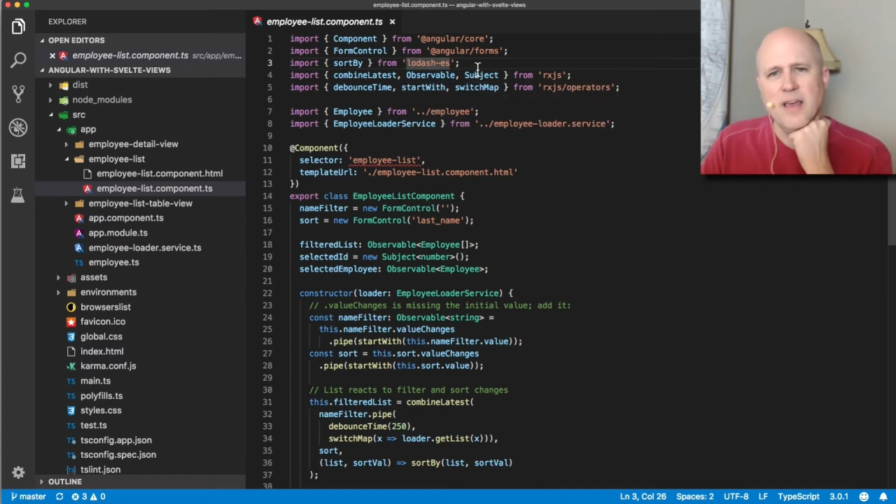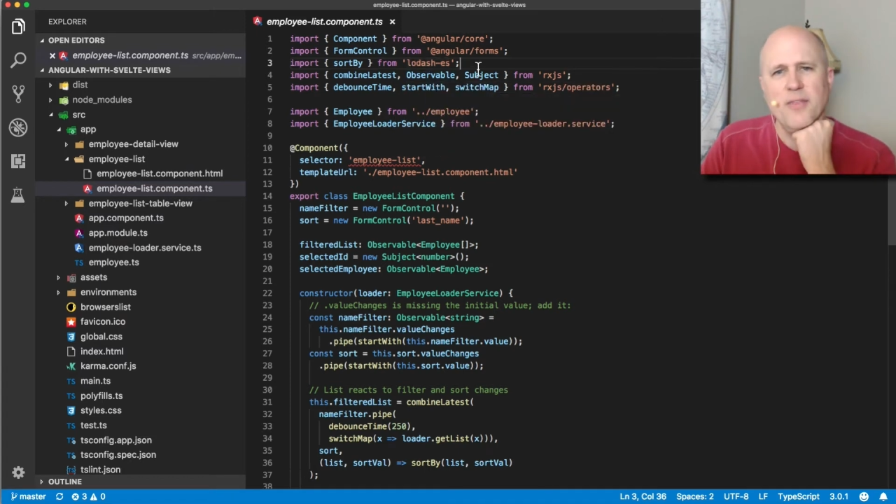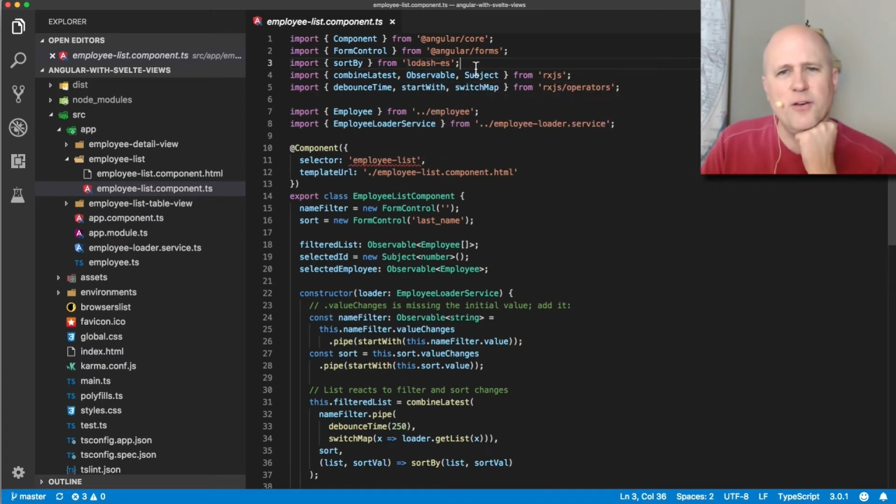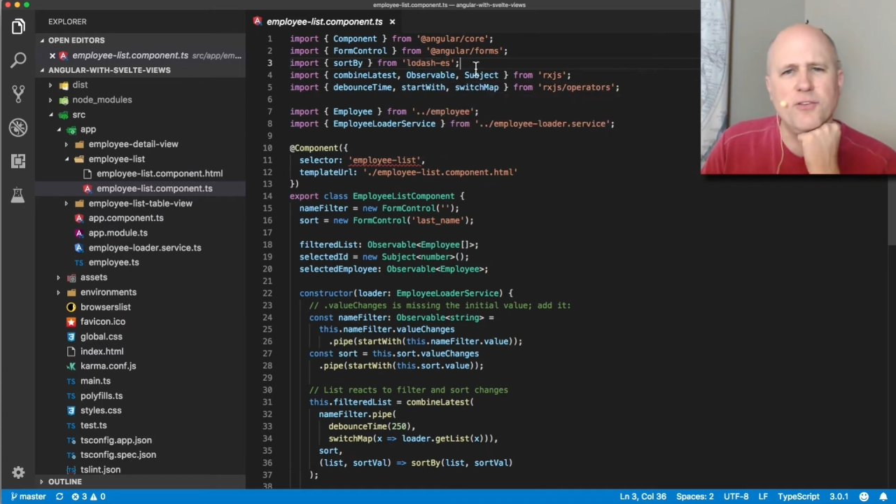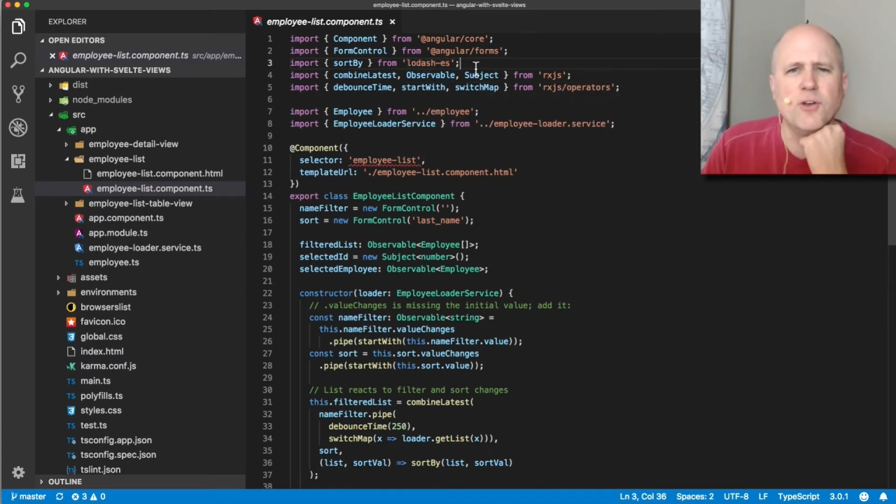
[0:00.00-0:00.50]

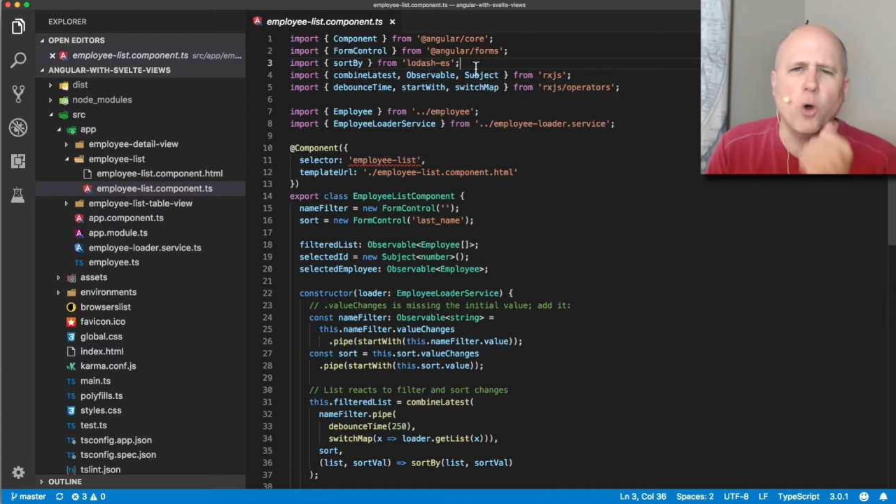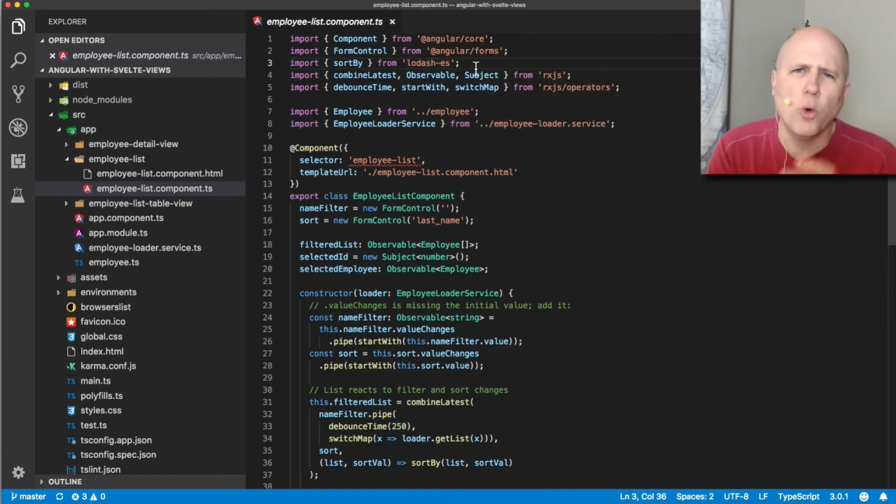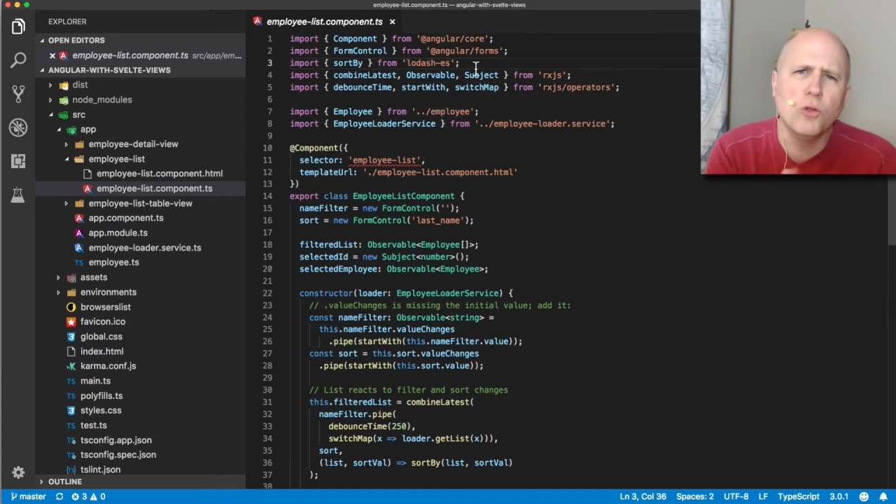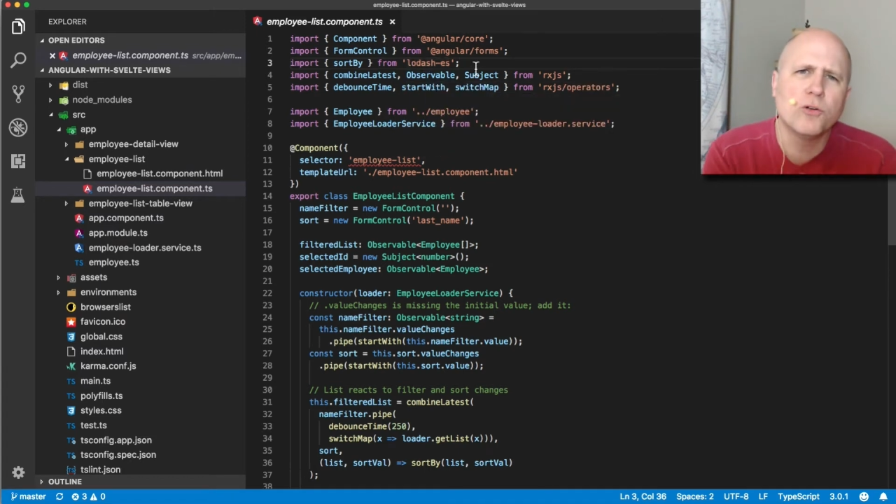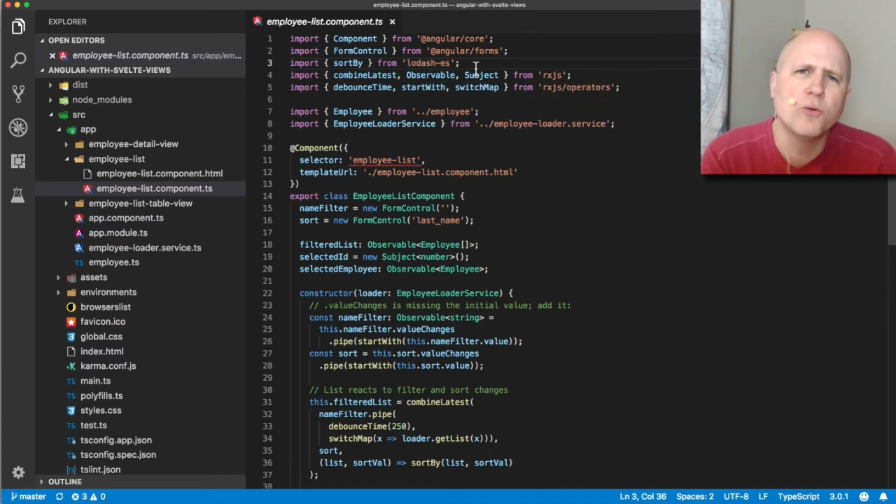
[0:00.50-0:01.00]
There's an
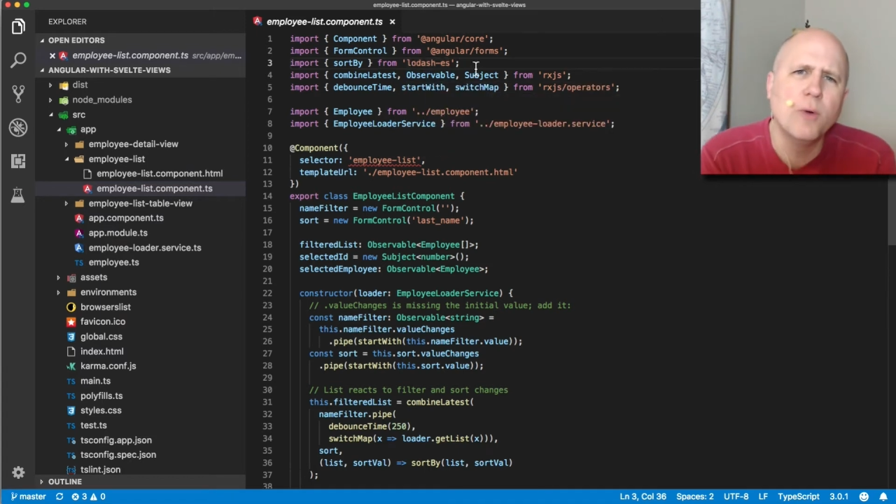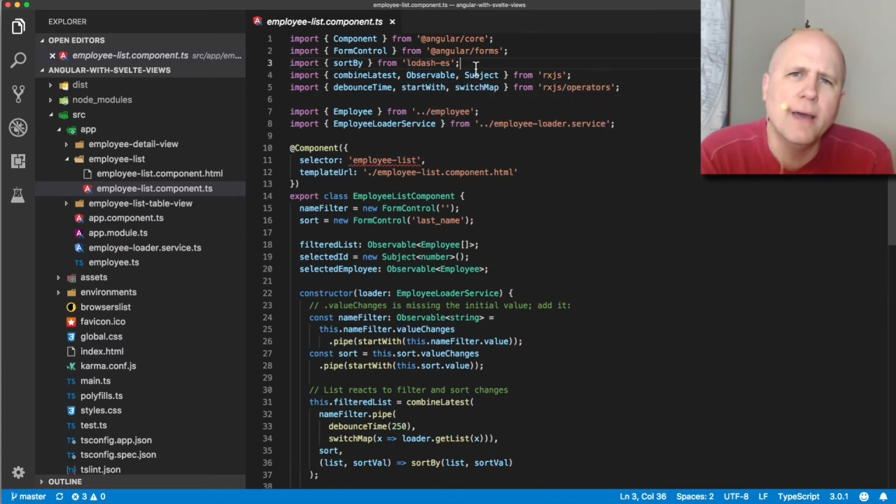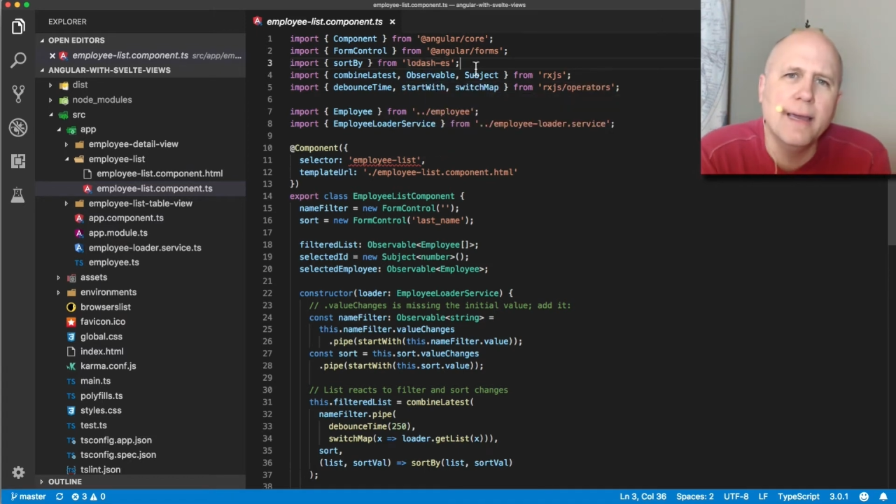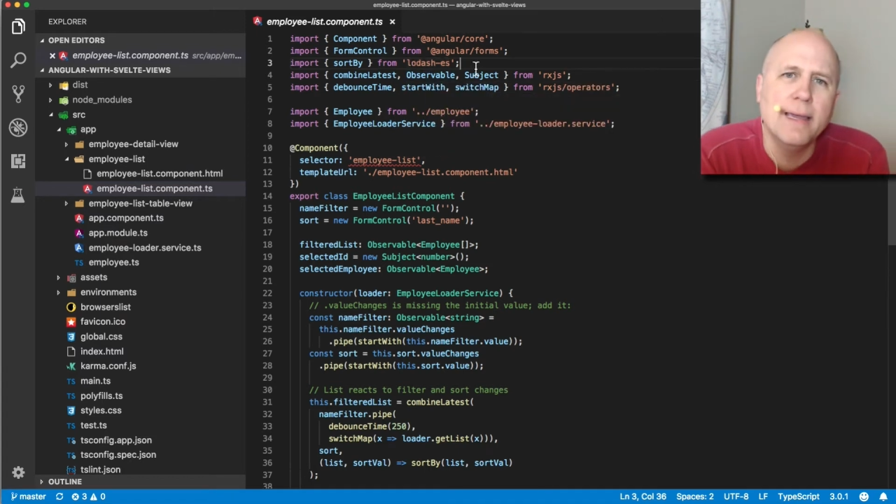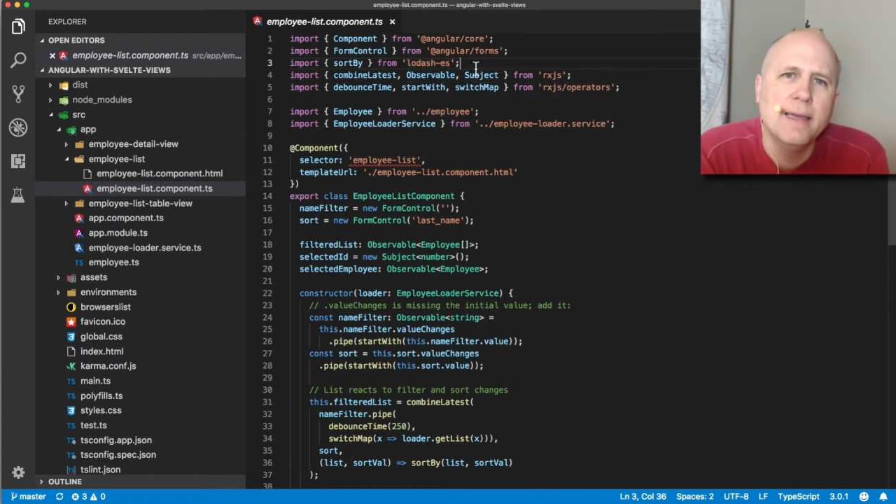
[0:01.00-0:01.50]
older
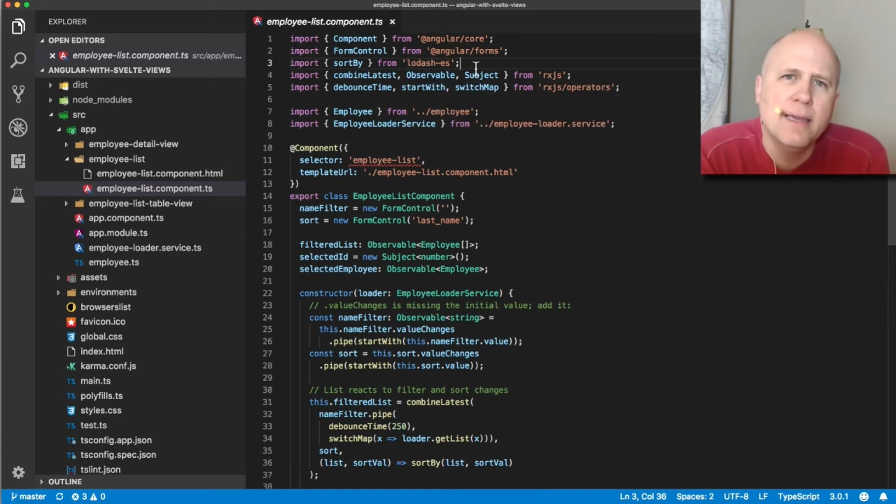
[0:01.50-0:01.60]
way